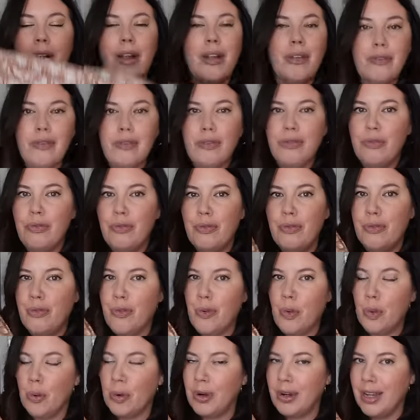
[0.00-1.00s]
around
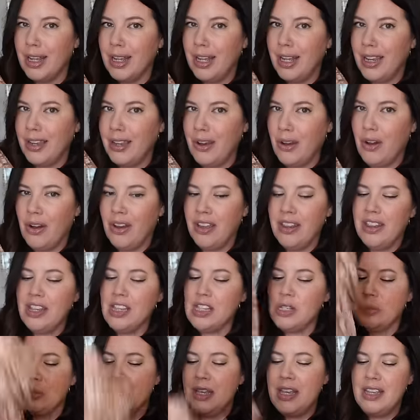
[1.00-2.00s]
forty on
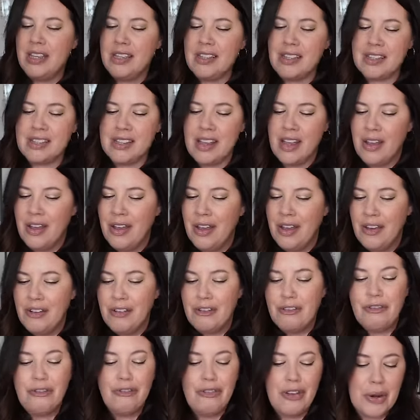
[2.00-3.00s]
this piece.
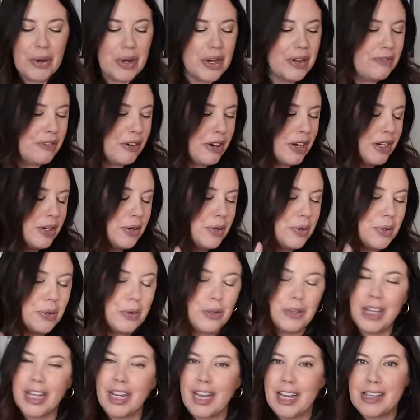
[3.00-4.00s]
Very, very
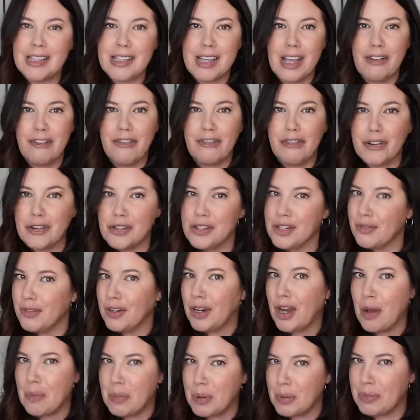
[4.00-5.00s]
cool. Like I said, first of
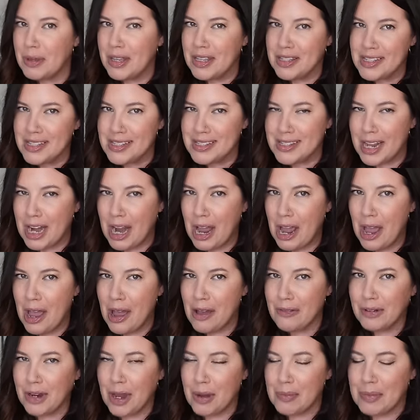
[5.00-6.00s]
a couple pieces that I
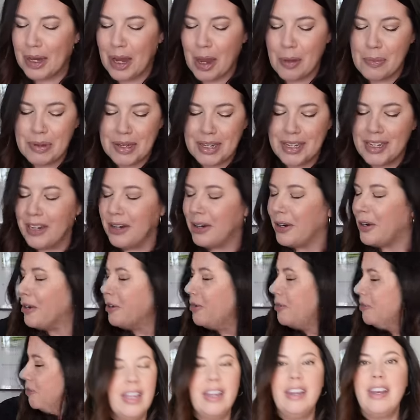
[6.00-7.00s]
have coming up in
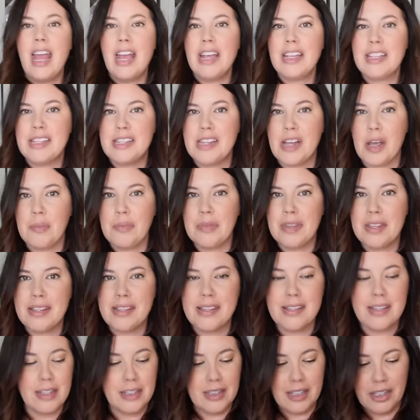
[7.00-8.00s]
here. Next up,
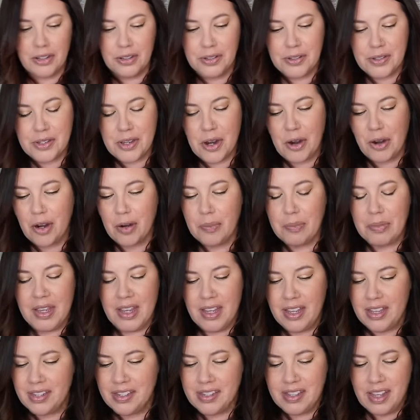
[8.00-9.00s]
this is a little Zara
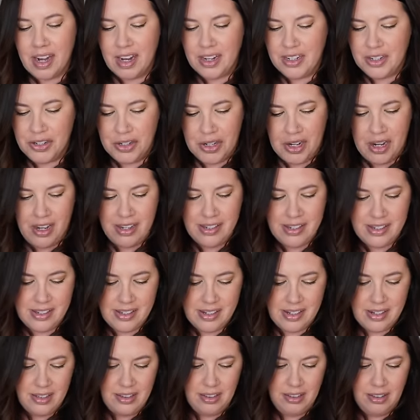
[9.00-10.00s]
piece that I
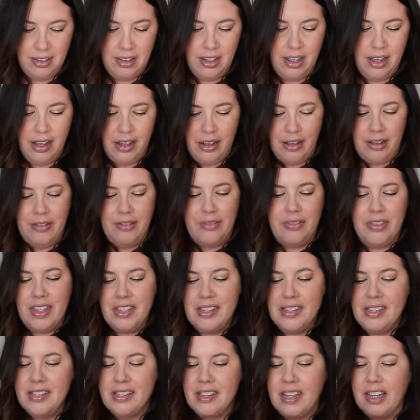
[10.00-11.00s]
just love.
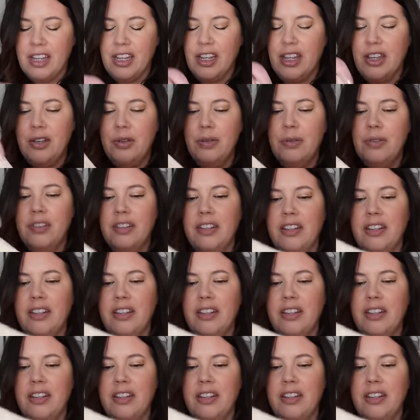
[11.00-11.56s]
This is a cute